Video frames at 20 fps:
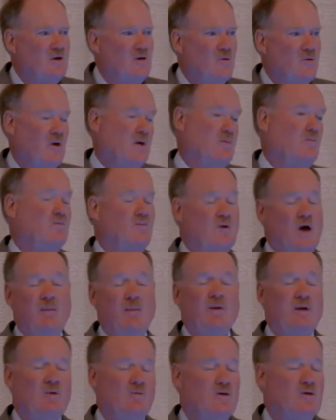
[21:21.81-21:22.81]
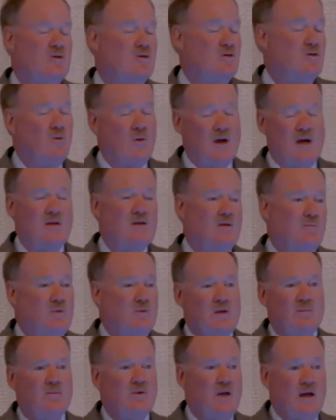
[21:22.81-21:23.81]
what probably was the way that
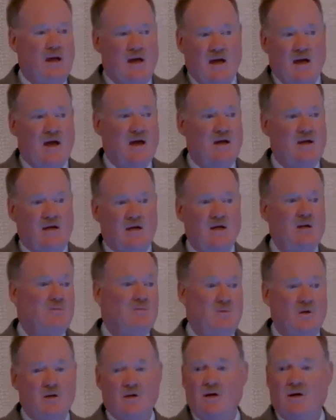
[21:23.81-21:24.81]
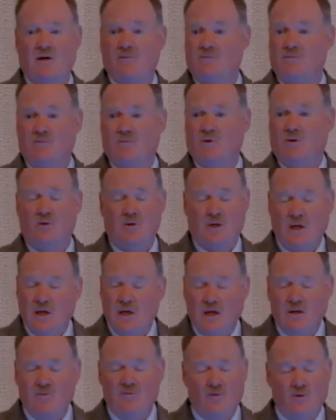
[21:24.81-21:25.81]
people had to eat, or did
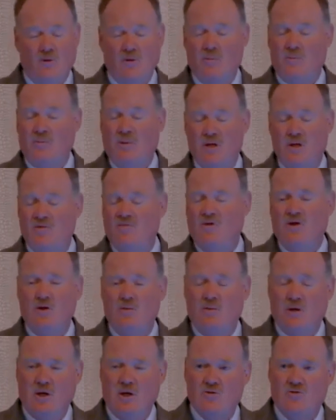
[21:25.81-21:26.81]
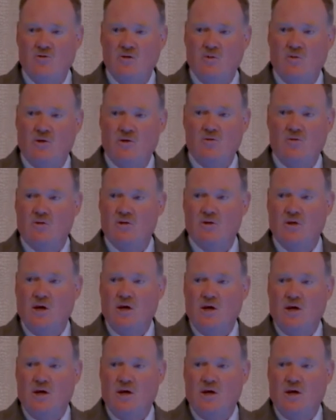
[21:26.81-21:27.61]
eat for much of our human history, which was